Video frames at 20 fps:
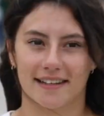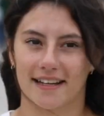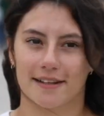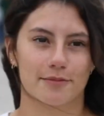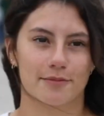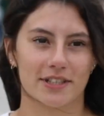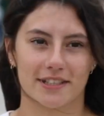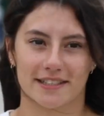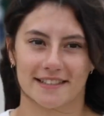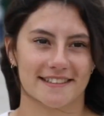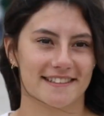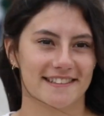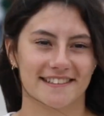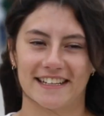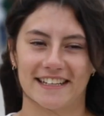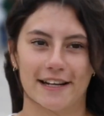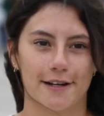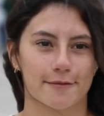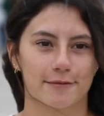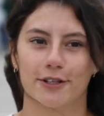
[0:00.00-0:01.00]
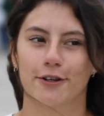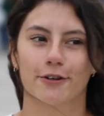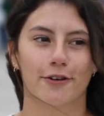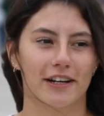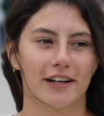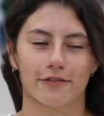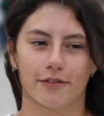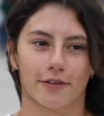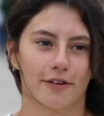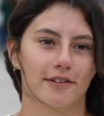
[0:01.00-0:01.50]
I'm just, I'm so
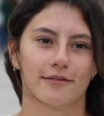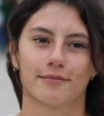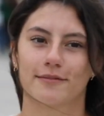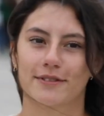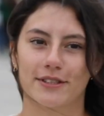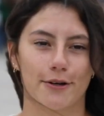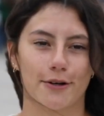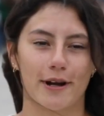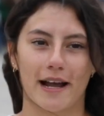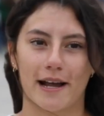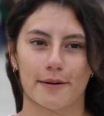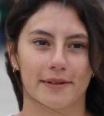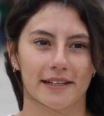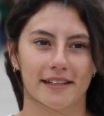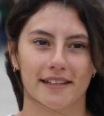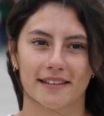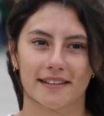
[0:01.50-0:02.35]
grateful and so happy